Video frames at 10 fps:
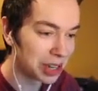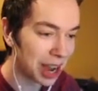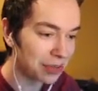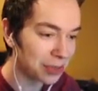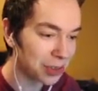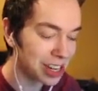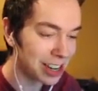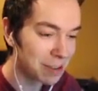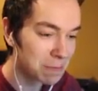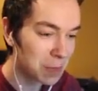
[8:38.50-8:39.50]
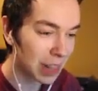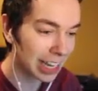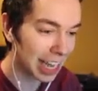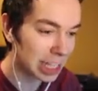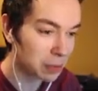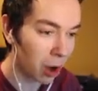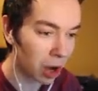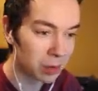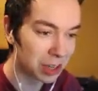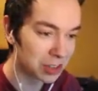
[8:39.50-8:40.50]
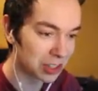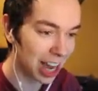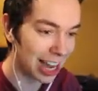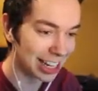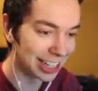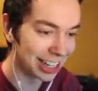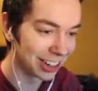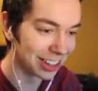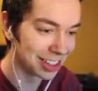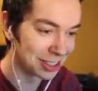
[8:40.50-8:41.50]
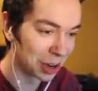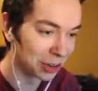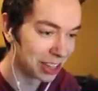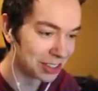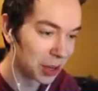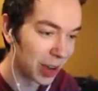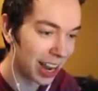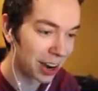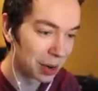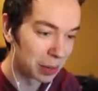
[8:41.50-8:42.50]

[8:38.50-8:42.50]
Jeffery. I can't spawn him because he'll die in here because there's no there's no air,